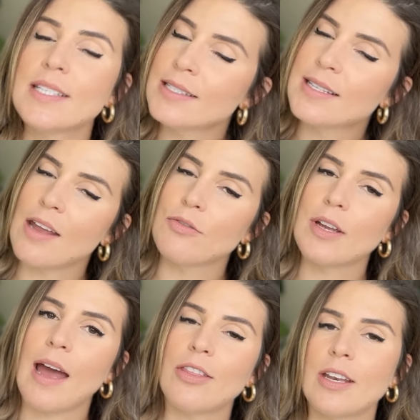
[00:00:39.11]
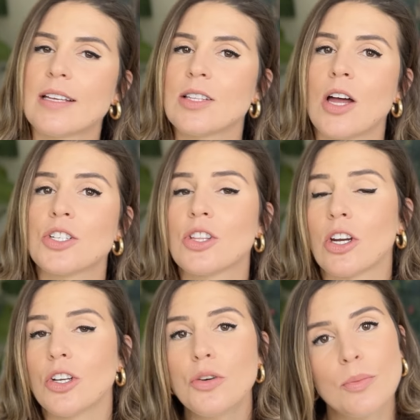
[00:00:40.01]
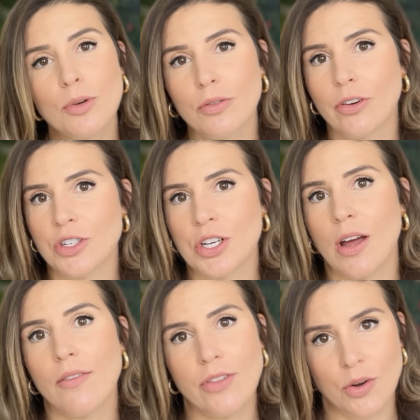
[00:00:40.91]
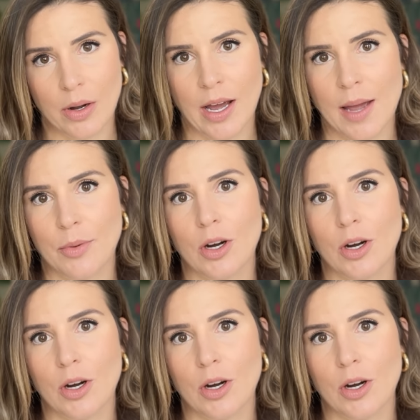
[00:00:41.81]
since then, Freak Athlete has launched their new and improved version of the Nordic Hyper